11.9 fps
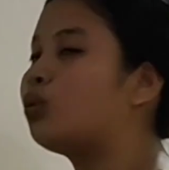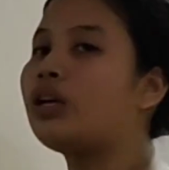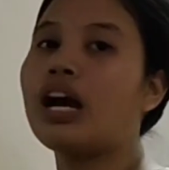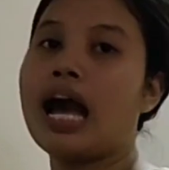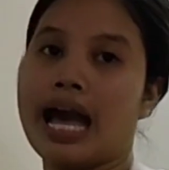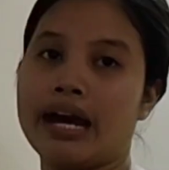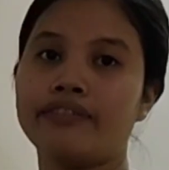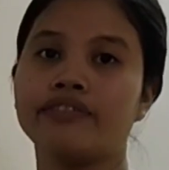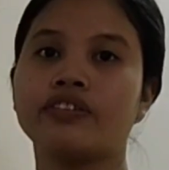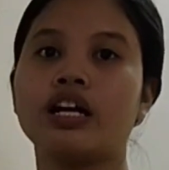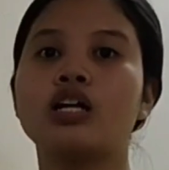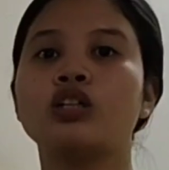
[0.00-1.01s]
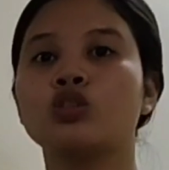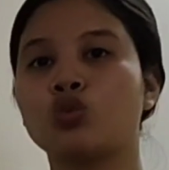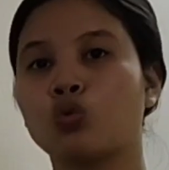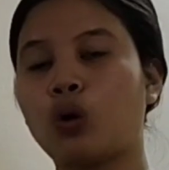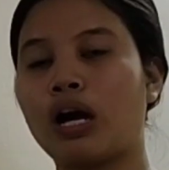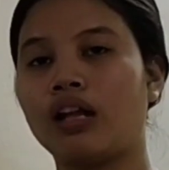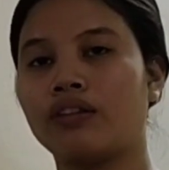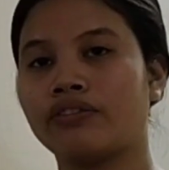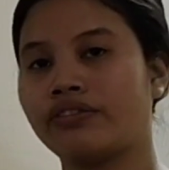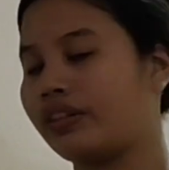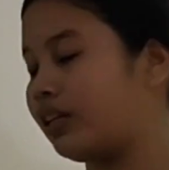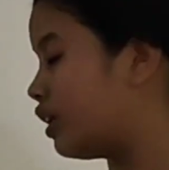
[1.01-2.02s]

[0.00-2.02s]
We have 12.